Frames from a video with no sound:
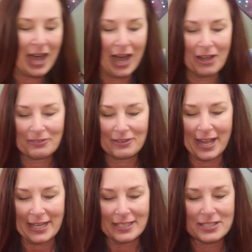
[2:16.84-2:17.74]
All
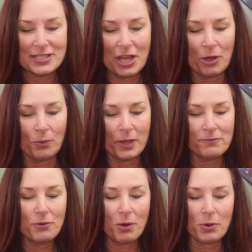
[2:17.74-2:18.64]
right, so
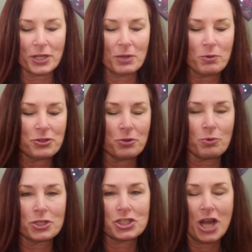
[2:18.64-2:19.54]
if you are working with the
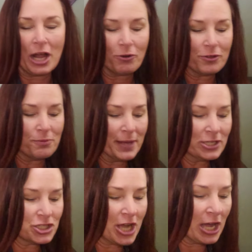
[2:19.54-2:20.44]
root chakra, the
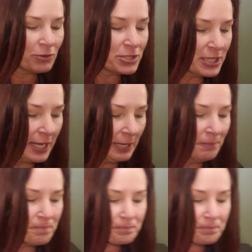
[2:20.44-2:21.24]
base chakra today,